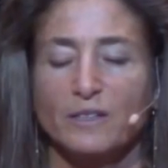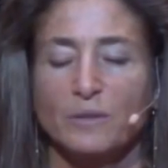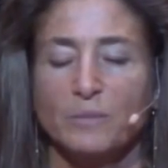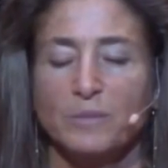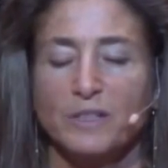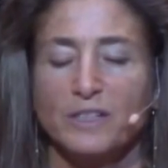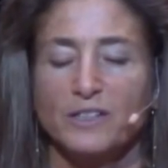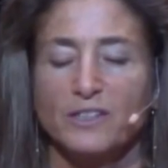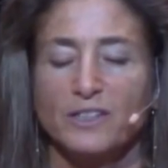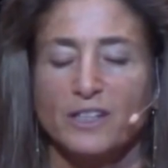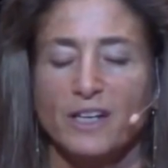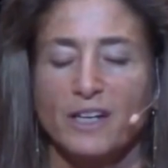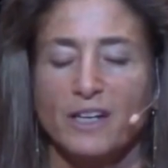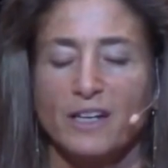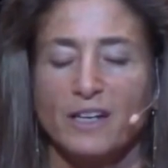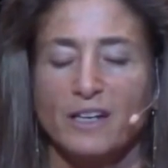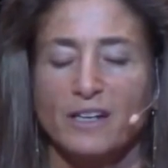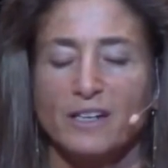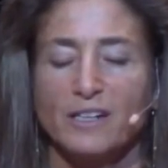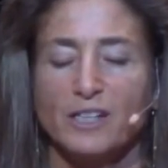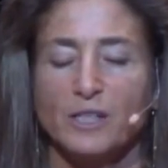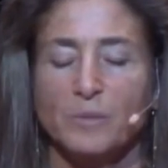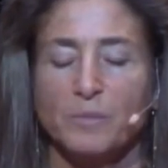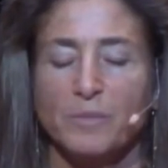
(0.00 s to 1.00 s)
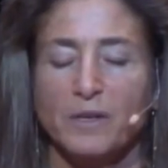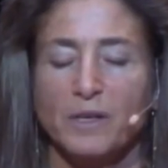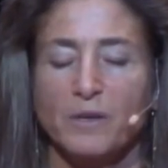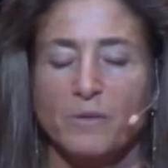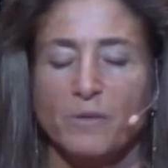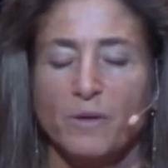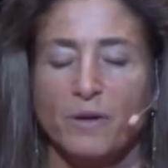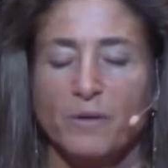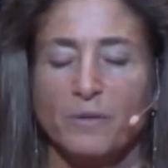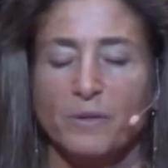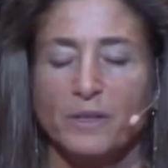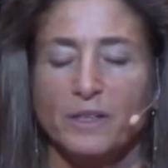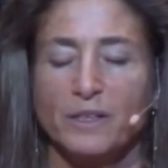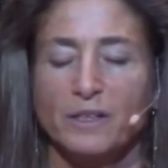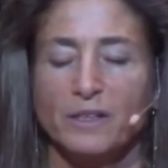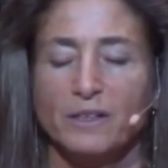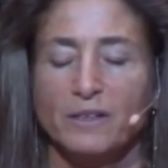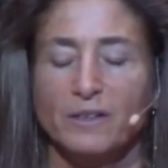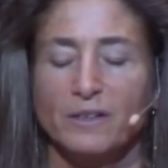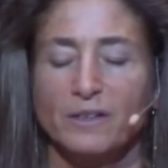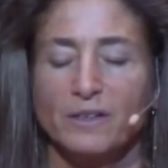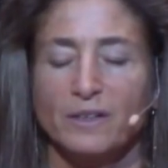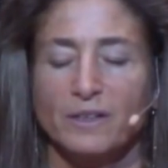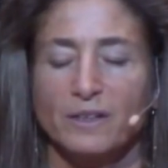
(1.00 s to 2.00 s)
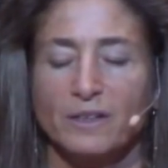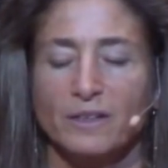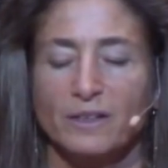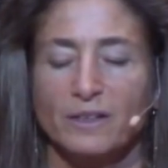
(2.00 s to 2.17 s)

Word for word: to be changed by what we hear.